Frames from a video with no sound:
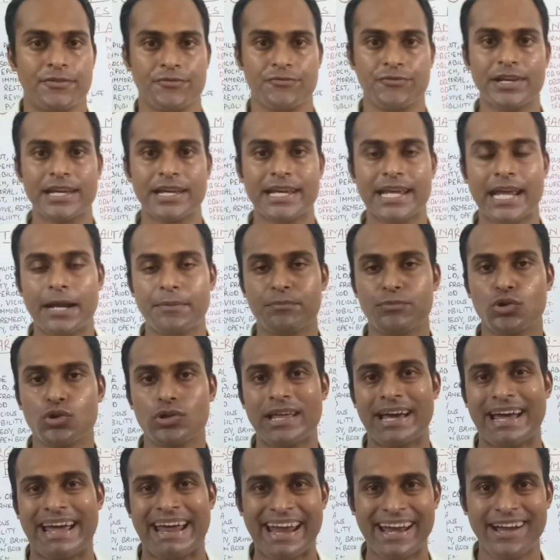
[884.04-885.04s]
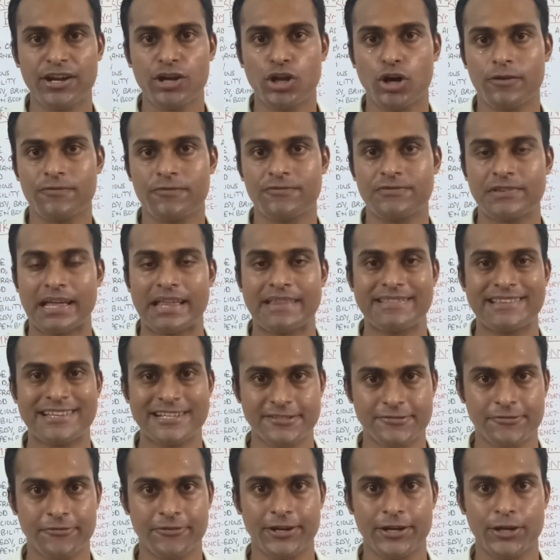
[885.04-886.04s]
we came to the end of
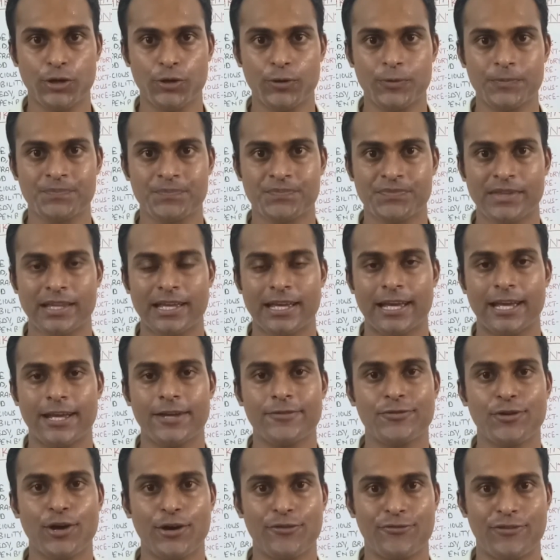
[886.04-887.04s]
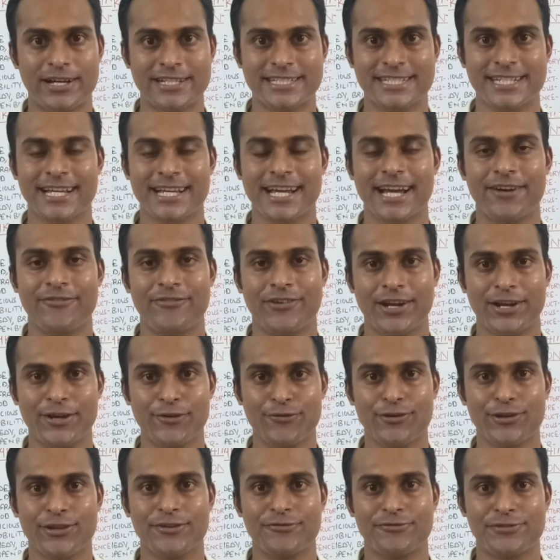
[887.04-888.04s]
this video. If you are watching our
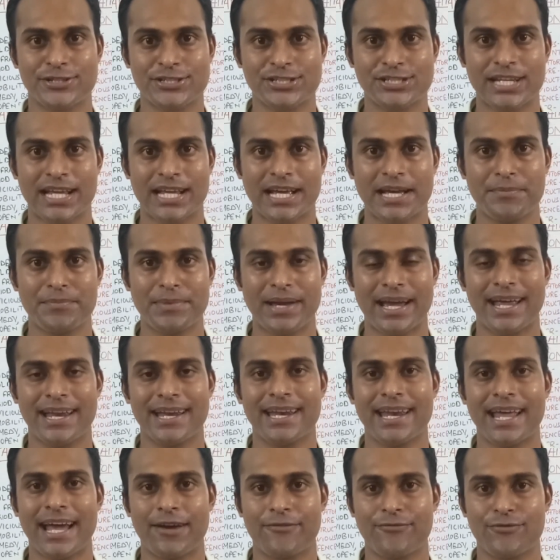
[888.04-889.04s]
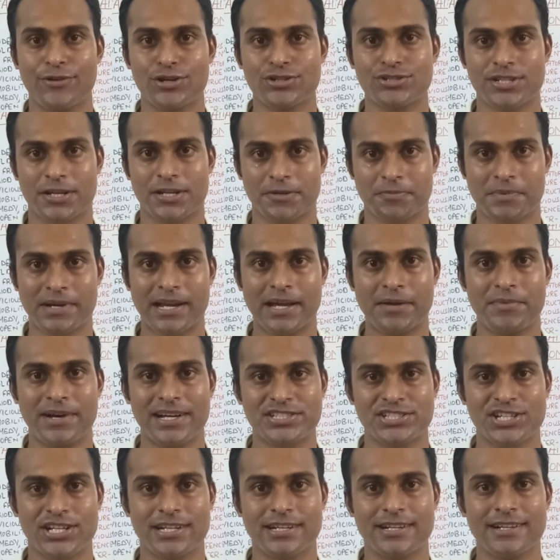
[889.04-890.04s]
video for the first time and have not subscribed
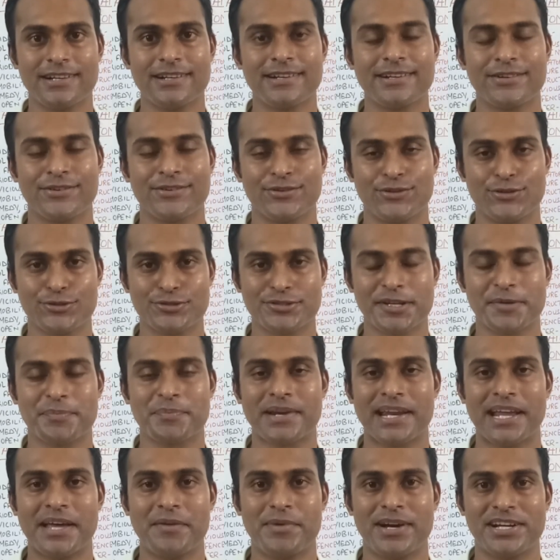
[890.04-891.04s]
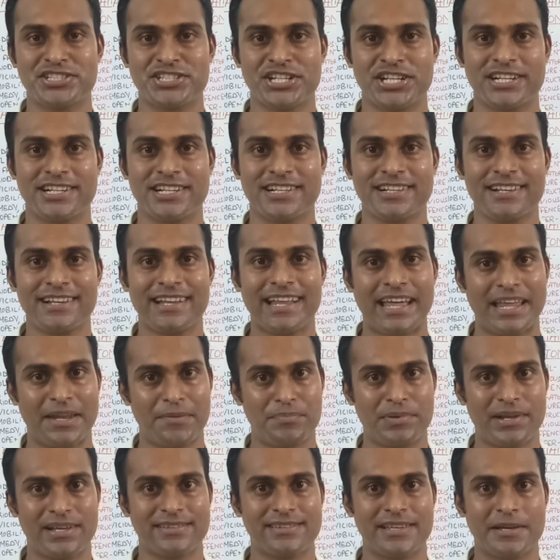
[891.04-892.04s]
our channel, do subscribe our channel
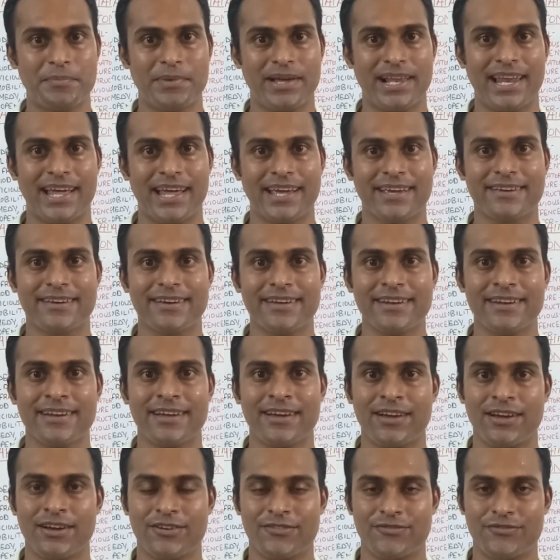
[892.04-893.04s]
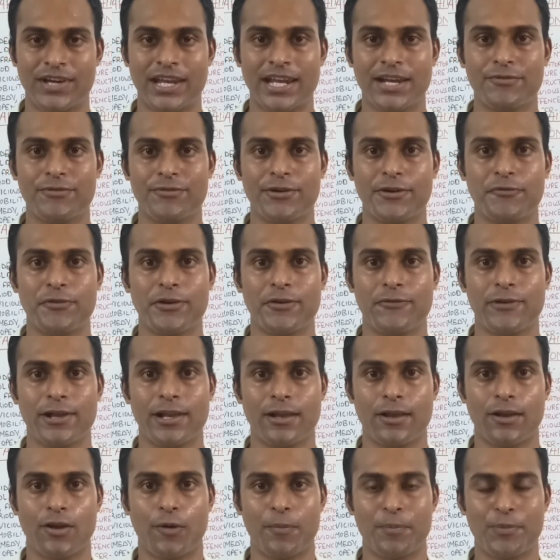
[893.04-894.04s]
and press the bell icon. Whenever we
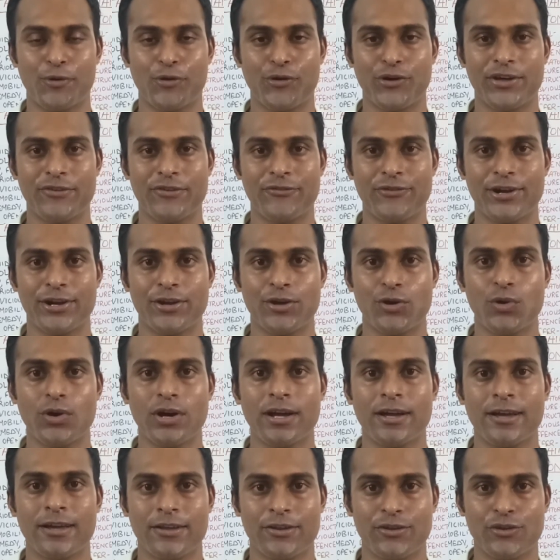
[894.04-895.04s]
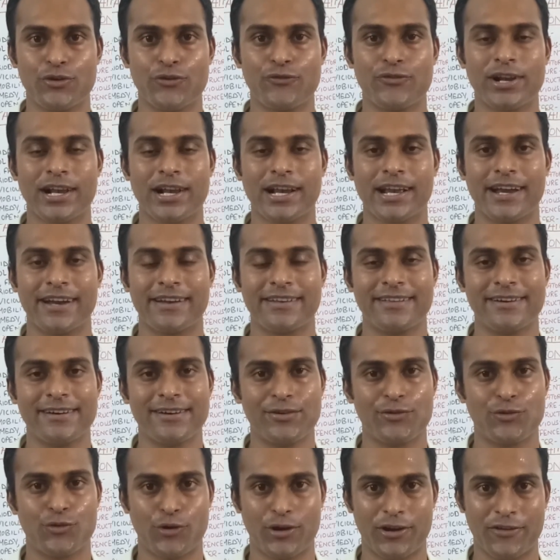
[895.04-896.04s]
will upload a video, you will get
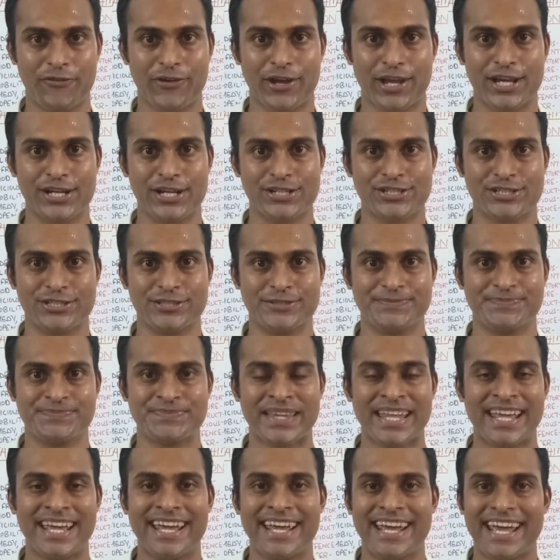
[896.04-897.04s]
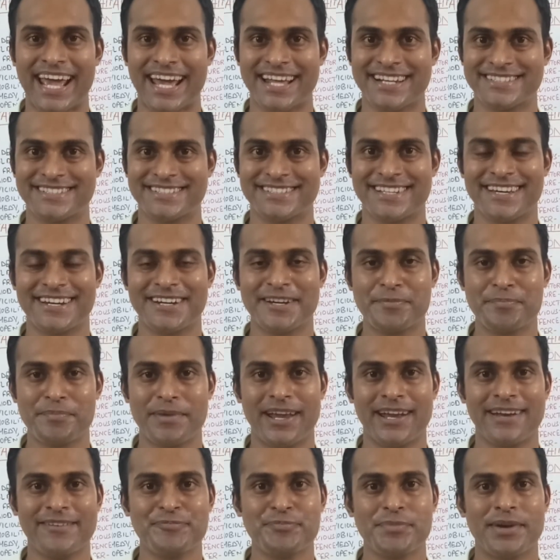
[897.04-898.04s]
the notification. And sir and
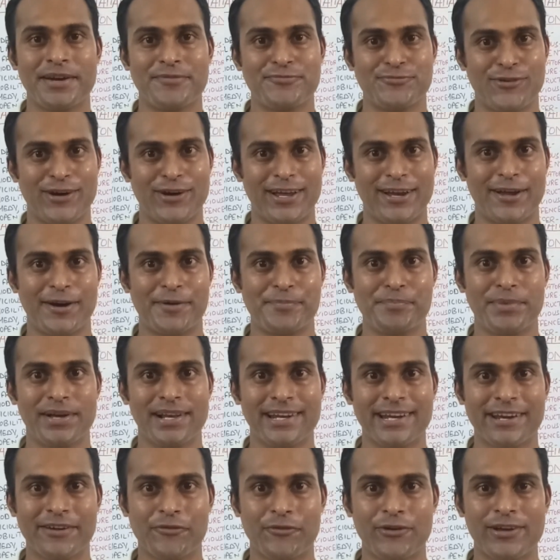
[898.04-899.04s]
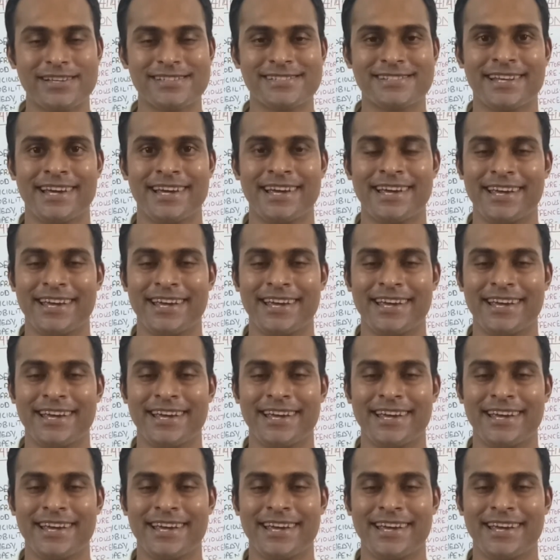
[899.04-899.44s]
ma'am, one humble request,